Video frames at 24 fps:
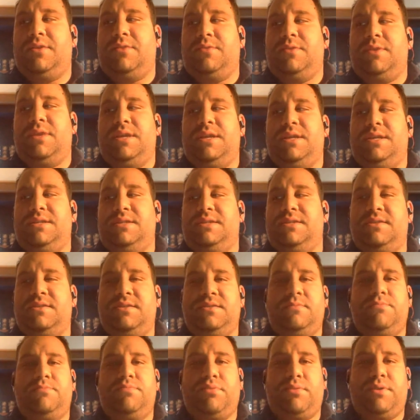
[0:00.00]
is
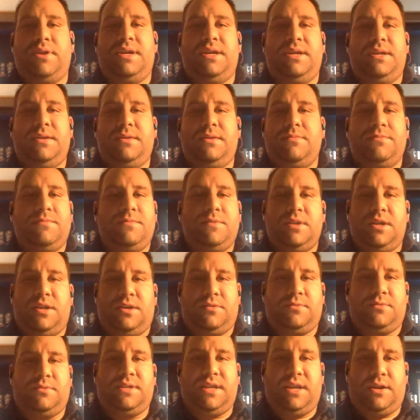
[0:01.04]
pretty,
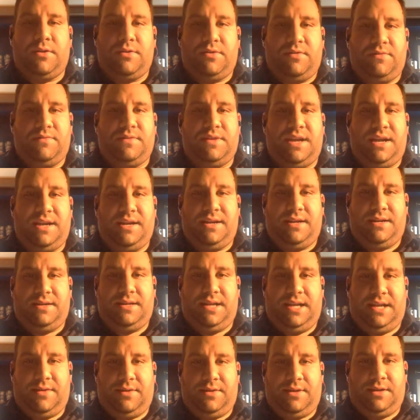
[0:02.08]
dearth of tight end
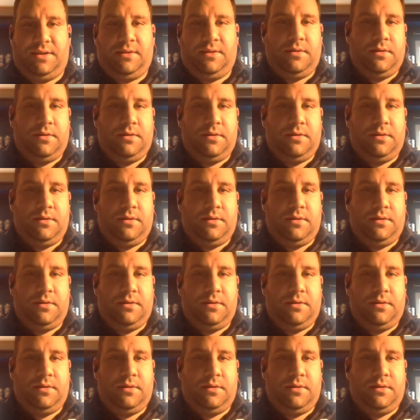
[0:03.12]
talent.